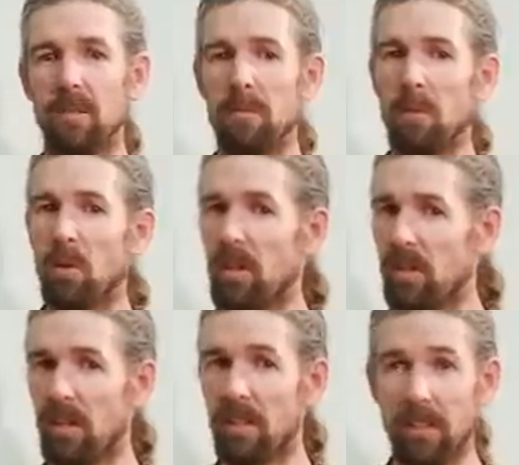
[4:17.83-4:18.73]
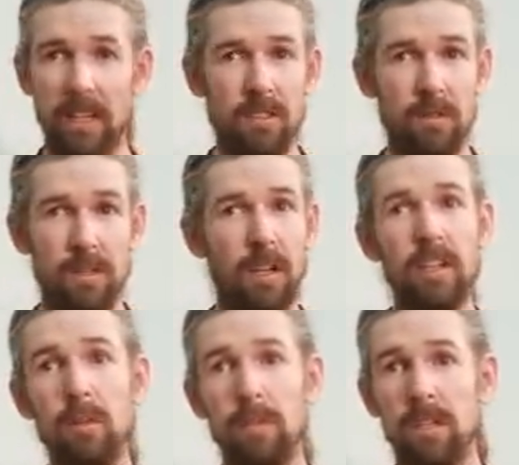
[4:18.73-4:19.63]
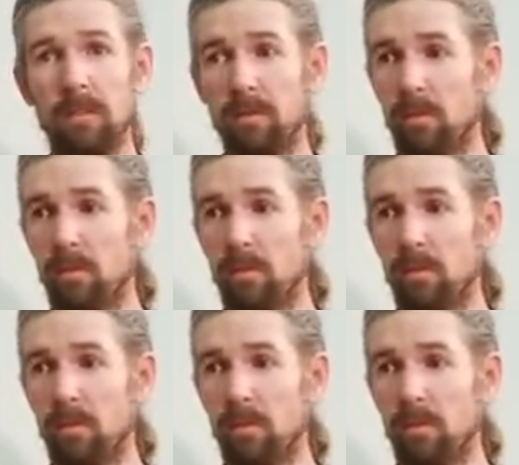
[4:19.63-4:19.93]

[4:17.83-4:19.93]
more along the lines of an argument of,